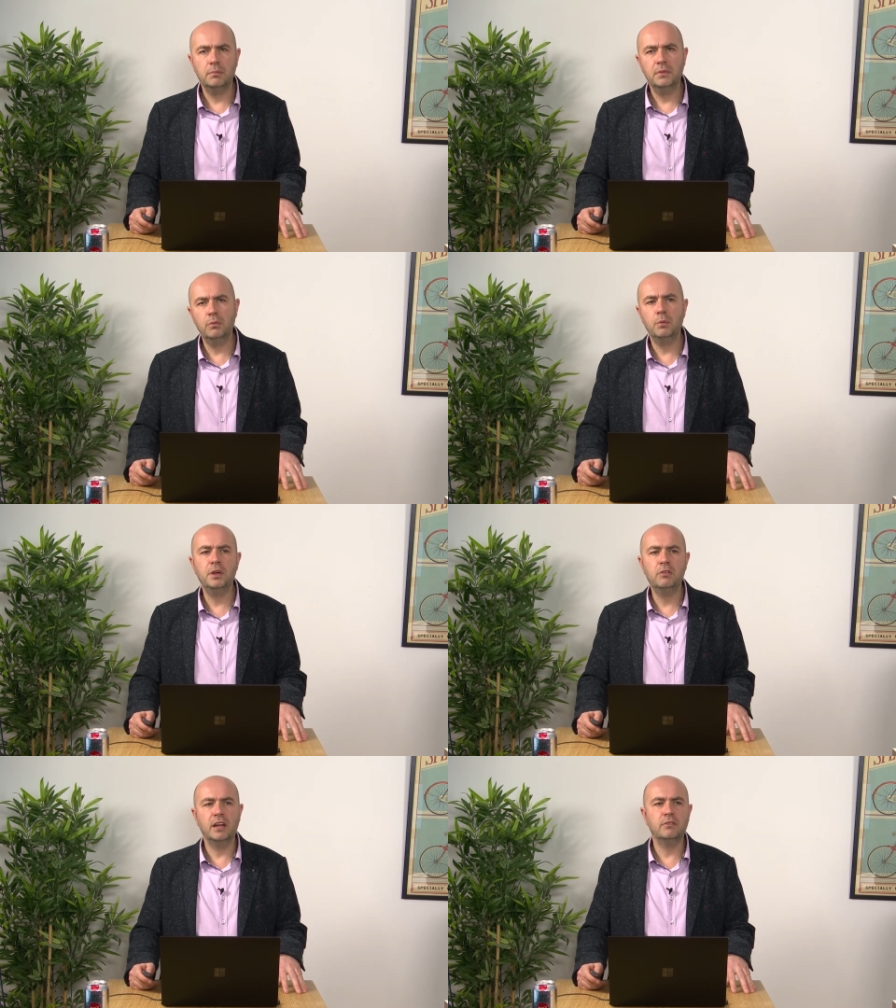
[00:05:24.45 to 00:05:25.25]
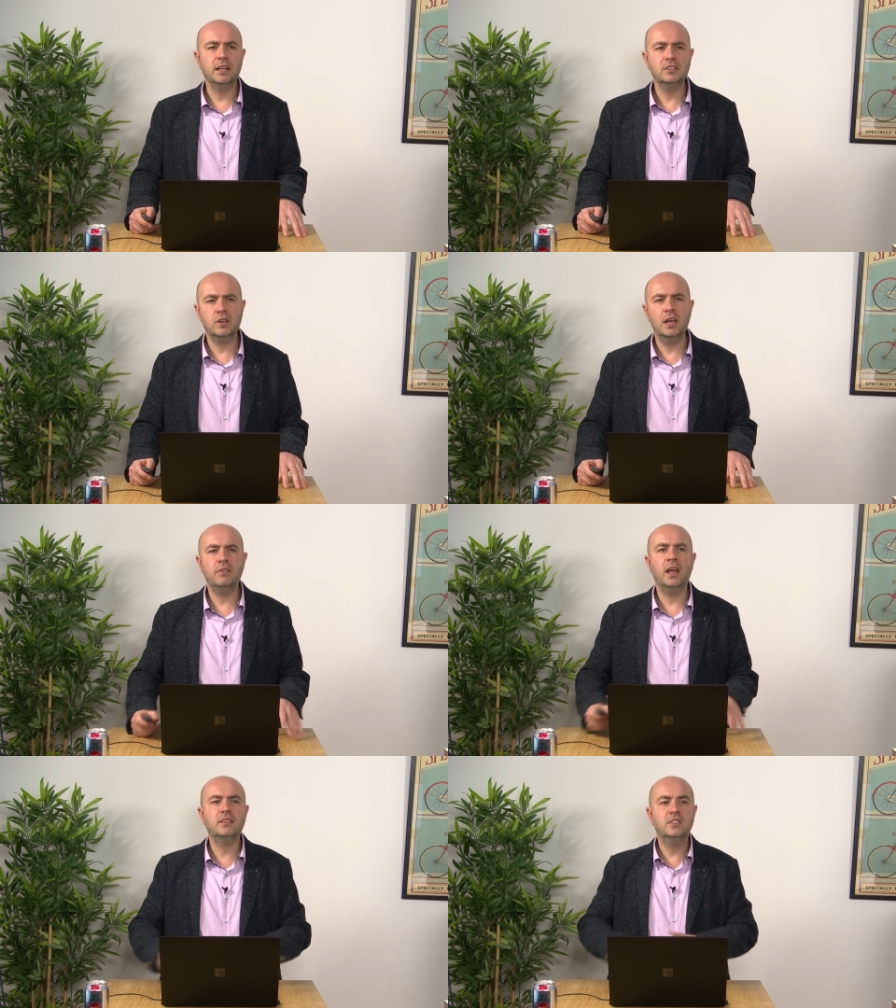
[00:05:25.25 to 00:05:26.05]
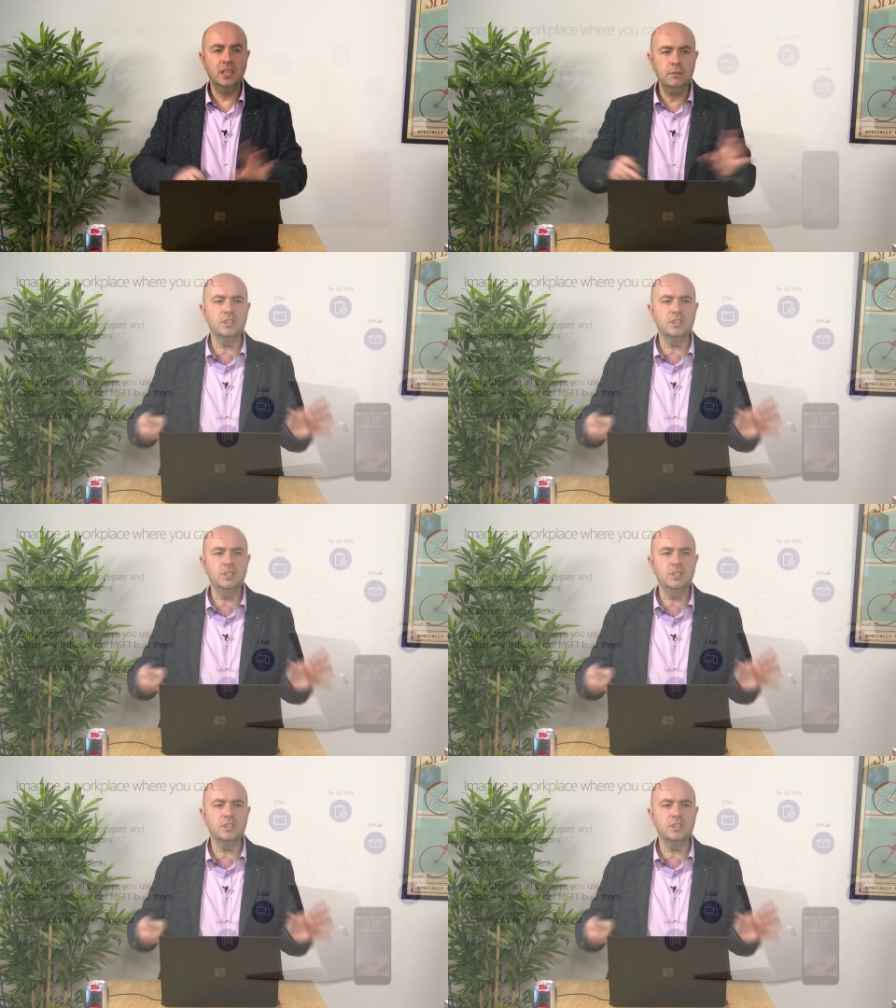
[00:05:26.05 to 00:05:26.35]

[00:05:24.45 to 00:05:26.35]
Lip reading: that would be great, right? So have like Teams